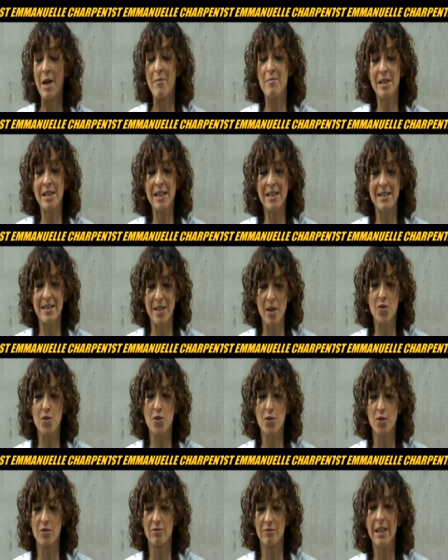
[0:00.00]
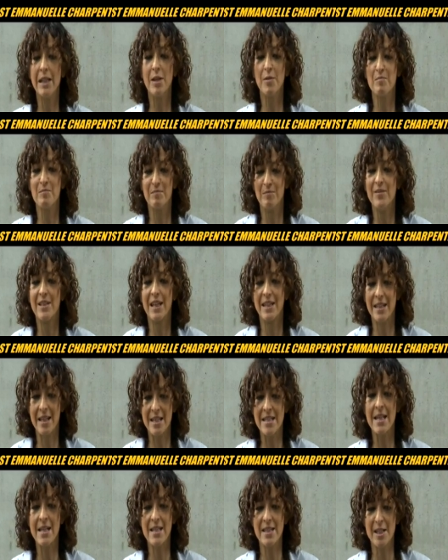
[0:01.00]
I, mean, it sounds surreal that
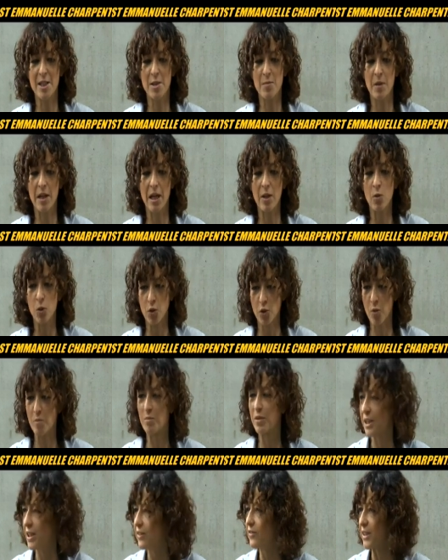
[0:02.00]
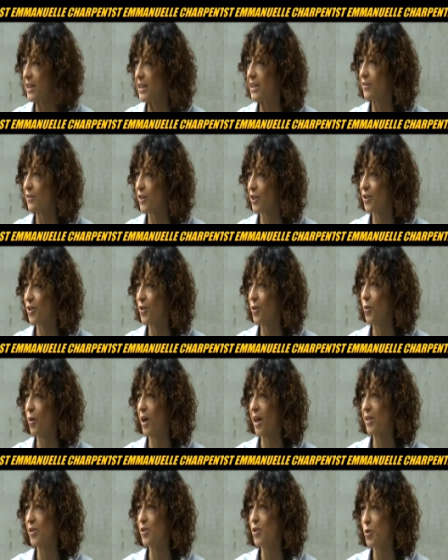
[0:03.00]
I say this, but I could not believe it, even though
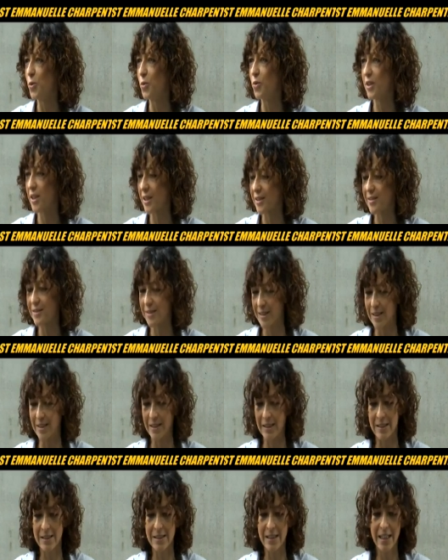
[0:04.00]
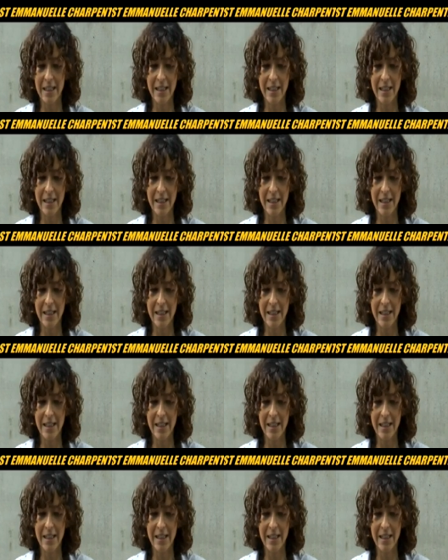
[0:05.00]
I knew that uh,